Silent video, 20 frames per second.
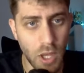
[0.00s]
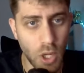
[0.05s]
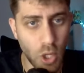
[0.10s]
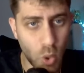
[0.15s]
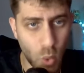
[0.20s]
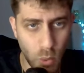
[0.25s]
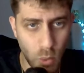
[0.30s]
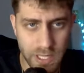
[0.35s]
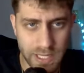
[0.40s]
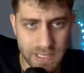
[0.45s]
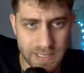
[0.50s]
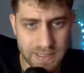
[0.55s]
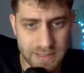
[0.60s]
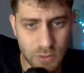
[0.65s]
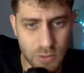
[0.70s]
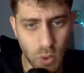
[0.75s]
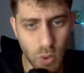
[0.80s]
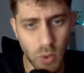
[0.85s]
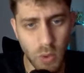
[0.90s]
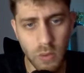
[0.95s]
Queen
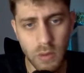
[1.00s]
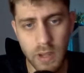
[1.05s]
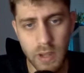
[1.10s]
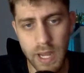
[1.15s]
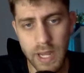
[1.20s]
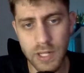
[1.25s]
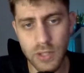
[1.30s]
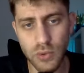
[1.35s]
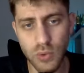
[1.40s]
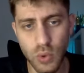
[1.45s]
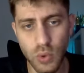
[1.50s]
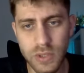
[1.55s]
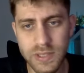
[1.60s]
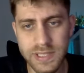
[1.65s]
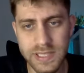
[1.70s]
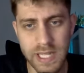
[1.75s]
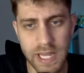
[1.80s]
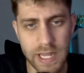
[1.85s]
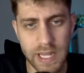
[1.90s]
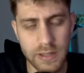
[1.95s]
e2 and rook
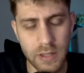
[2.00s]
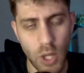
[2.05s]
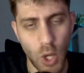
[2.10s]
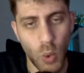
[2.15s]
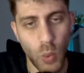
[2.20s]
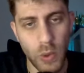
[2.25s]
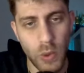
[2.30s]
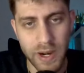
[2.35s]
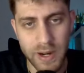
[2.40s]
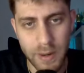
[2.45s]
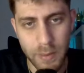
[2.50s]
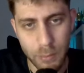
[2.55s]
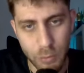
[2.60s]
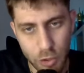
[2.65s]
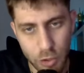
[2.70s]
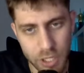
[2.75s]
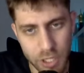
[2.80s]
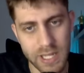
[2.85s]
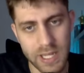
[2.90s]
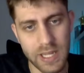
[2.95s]
c8, we are
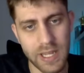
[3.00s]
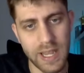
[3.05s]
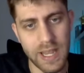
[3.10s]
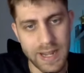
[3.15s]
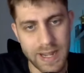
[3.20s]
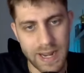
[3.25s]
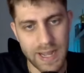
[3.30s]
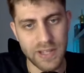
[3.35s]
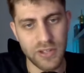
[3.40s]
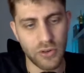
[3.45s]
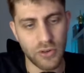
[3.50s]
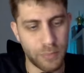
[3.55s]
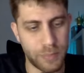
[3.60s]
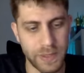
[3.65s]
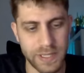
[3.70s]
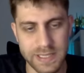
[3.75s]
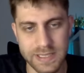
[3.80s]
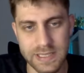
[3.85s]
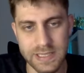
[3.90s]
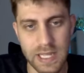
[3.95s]
bringing another
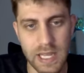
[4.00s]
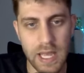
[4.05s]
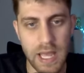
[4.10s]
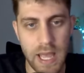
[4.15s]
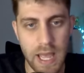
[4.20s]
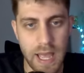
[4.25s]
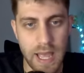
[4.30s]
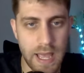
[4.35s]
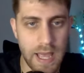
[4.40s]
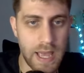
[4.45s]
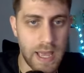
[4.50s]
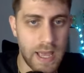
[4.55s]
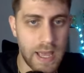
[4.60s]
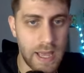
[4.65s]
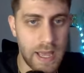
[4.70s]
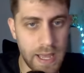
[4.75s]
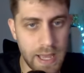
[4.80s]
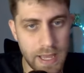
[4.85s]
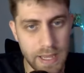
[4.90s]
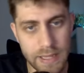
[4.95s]
piece uh,
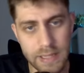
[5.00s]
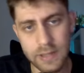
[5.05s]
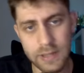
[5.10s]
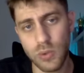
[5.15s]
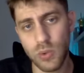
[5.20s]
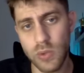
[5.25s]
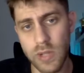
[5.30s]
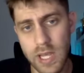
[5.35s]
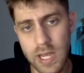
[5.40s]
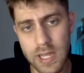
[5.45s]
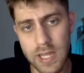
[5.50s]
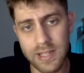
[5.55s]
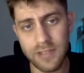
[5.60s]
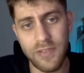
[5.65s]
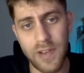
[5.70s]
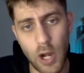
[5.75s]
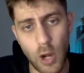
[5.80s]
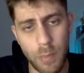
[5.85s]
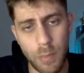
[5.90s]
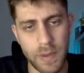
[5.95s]
into the
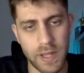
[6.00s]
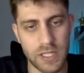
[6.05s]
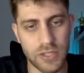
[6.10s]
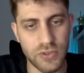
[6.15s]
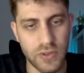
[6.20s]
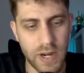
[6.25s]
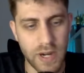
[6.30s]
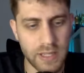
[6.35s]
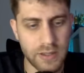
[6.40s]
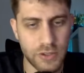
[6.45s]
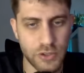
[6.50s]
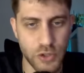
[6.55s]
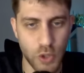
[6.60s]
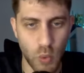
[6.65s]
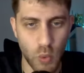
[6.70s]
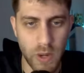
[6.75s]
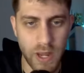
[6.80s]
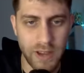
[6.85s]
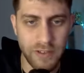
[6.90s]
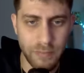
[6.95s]
development, right? So
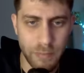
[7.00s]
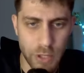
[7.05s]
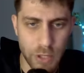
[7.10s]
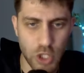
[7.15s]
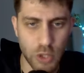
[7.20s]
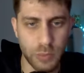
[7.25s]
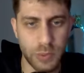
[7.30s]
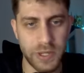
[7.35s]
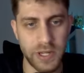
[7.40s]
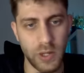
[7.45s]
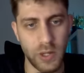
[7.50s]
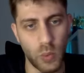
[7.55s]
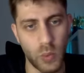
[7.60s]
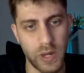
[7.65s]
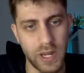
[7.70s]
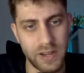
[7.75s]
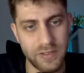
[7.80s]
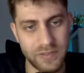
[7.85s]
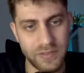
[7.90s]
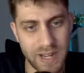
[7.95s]
we have bishop here, we
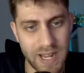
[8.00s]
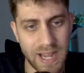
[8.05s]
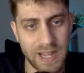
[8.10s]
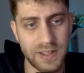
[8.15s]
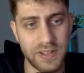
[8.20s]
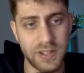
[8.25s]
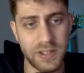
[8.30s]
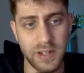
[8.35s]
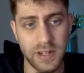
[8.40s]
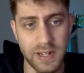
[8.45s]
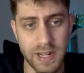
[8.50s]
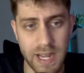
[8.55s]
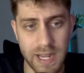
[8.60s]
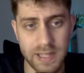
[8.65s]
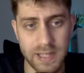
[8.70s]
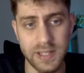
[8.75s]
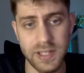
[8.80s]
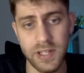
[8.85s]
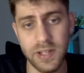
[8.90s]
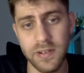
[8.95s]
have knight here,
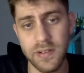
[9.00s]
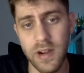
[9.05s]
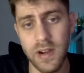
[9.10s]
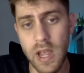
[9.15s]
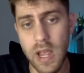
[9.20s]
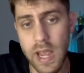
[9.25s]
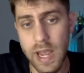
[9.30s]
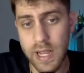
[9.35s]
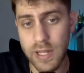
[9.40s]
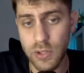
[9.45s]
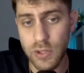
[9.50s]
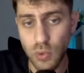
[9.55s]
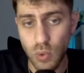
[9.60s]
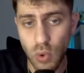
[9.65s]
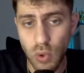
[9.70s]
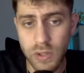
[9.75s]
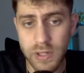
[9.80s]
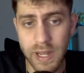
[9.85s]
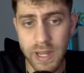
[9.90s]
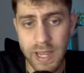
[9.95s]
knight here, and
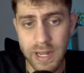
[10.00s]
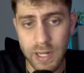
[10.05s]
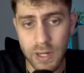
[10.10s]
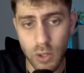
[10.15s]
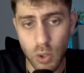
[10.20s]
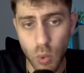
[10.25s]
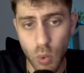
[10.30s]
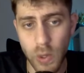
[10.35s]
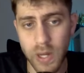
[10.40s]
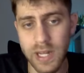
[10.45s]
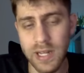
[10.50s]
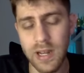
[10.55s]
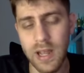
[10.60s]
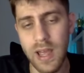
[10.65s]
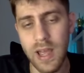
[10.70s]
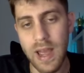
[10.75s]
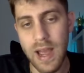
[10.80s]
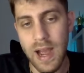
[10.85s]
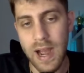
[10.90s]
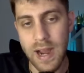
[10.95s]
rook and queen
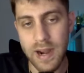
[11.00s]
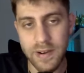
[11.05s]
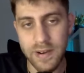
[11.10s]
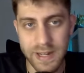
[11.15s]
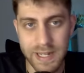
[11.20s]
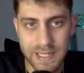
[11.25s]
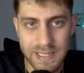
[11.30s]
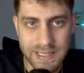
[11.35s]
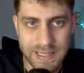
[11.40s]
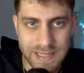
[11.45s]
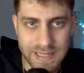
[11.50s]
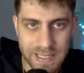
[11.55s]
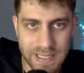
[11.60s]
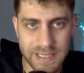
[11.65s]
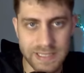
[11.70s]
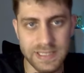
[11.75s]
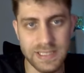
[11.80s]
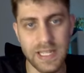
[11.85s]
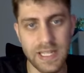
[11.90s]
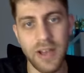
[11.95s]
are in
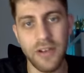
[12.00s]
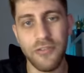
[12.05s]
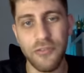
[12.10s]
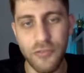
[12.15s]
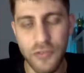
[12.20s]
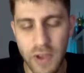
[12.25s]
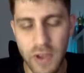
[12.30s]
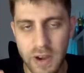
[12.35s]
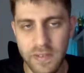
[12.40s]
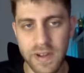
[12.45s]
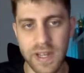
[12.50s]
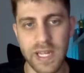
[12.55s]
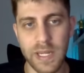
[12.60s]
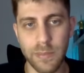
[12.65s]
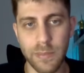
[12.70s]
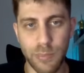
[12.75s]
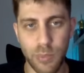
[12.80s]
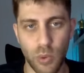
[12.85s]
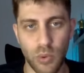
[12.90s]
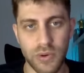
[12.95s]
this very
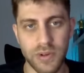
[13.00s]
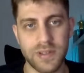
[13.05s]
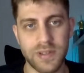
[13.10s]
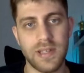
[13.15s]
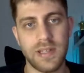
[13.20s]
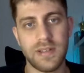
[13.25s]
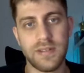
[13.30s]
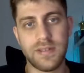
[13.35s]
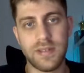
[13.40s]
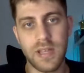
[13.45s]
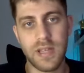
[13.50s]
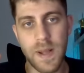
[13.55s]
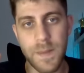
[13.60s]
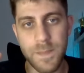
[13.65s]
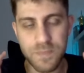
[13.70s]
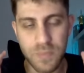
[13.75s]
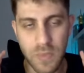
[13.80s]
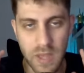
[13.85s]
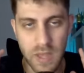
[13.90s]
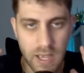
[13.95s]
important
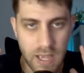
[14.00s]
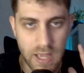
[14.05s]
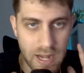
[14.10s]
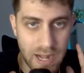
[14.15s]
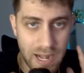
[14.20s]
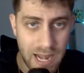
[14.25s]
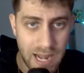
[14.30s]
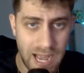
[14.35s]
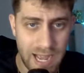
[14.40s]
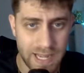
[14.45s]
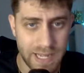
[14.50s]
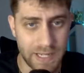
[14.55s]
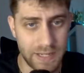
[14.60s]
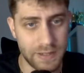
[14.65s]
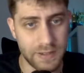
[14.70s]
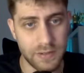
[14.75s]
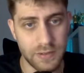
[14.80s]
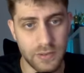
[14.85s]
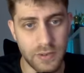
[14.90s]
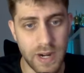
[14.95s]
uh,
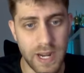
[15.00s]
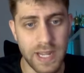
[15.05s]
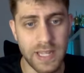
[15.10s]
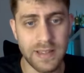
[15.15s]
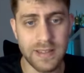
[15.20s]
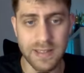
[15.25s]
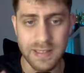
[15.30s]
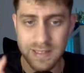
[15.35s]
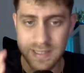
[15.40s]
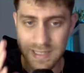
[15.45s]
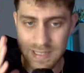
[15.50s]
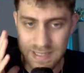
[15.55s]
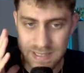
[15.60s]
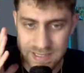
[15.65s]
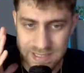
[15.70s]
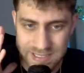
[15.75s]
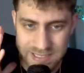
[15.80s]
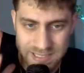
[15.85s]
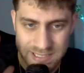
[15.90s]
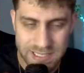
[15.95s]
line, right? The
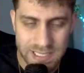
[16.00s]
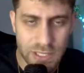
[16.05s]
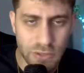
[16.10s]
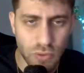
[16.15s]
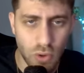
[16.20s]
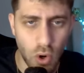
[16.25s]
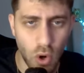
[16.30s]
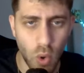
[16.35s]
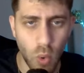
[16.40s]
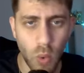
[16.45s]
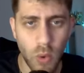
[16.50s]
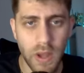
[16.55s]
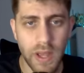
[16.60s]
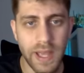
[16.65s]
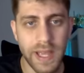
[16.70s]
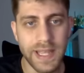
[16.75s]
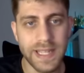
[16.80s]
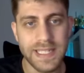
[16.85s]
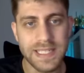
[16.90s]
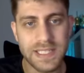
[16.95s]
zero
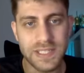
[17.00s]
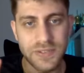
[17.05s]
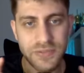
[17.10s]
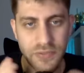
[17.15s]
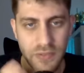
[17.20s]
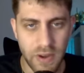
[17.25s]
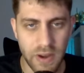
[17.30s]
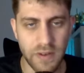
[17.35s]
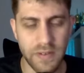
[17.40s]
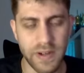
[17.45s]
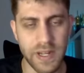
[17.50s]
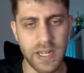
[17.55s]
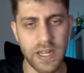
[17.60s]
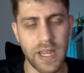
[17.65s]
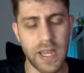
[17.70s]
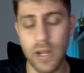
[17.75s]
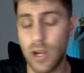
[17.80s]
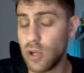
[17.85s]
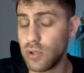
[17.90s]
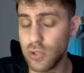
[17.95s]
is very,
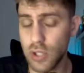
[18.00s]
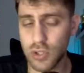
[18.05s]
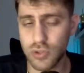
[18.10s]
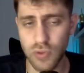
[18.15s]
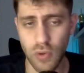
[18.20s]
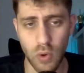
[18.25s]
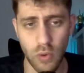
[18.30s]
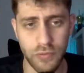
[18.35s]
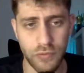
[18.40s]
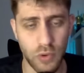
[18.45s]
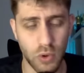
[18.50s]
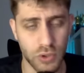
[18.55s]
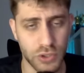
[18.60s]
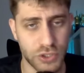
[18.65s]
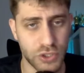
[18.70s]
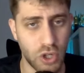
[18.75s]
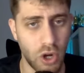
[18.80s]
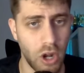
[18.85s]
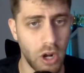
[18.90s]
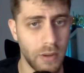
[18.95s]
uh, not, not row of course,
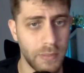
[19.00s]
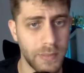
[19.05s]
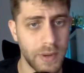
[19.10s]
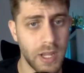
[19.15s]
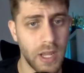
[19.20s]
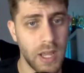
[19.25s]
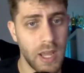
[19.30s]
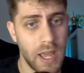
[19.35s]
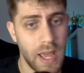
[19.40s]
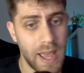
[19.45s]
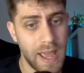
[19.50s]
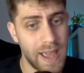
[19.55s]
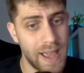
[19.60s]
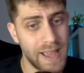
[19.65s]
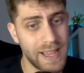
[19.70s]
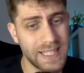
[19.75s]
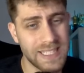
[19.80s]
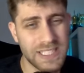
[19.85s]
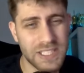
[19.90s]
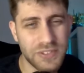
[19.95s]
column uh,
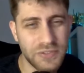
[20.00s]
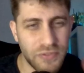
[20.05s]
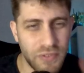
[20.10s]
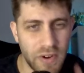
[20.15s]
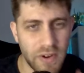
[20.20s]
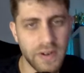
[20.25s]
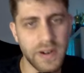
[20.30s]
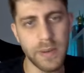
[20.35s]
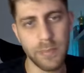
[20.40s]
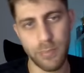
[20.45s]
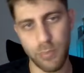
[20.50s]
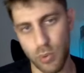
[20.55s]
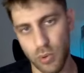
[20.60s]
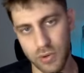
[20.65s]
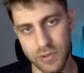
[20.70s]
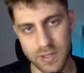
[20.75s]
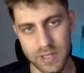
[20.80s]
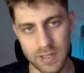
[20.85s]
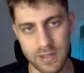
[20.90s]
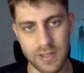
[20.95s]
is very
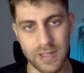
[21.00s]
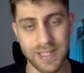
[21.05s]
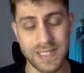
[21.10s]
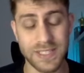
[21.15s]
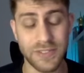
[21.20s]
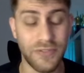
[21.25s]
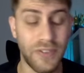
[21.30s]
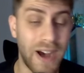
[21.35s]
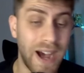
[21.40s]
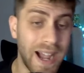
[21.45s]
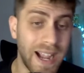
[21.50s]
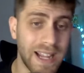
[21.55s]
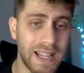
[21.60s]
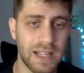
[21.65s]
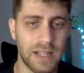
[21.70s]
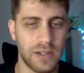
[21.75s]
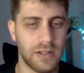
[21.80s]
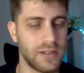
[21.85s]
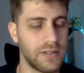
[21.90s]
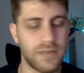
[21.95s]
important, is
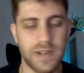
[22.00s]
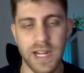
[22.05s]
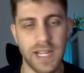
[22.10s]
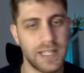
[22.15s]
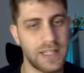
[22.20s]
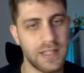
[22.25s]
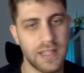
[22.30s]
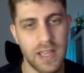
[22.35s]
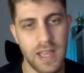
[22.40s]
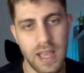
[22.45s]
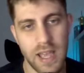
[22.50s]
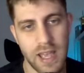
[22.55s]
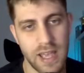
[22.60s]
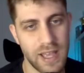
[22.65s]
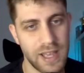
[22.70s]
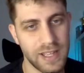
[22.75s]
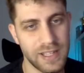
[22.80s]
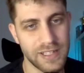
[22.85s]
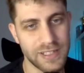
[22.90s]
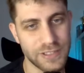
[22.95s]
file, right?
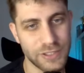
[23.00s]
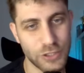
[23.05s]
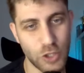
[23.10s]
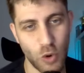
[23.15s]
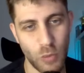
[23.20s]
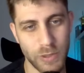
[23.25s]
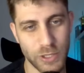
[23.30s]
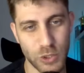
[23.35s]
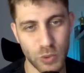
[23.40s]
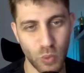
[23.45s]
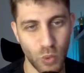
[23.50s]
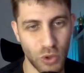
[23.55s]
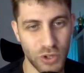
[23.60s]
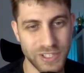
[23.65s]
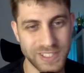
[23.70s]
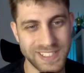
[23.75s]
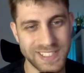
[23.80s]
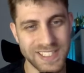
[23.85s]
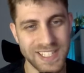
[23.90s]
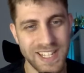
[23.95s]
Uh, so much
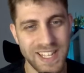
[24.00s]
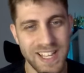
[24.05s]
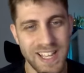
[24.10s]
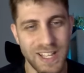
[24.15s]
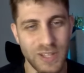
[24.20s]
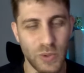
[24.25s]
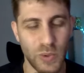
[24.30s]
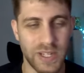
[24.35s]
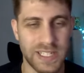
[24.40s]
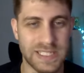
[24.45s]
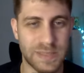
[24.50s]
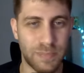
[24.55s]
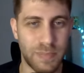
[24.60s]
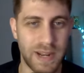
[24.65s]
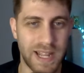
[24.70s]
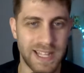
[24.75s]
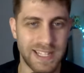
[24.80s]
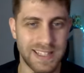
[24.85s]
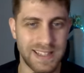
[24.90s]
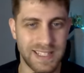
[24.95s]
words to
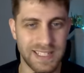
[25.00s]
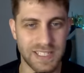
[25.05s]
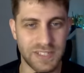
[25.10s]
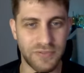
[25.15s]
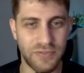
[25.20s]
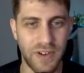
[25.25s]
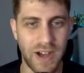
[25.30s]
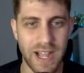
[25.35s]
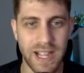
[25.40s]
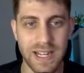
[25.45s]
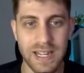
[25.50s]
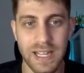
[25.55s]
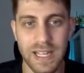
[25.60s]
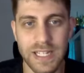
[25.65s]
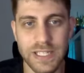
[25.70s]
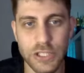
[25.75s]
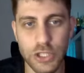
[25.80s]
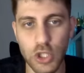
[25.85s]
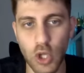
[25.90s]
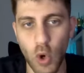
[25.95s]
explain this file.
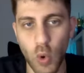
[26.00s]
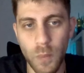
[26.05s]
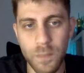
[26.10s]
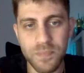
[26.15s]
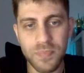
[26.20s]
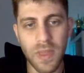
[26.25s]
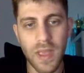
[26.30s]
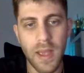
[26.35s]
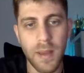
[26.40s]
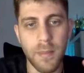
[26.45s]
So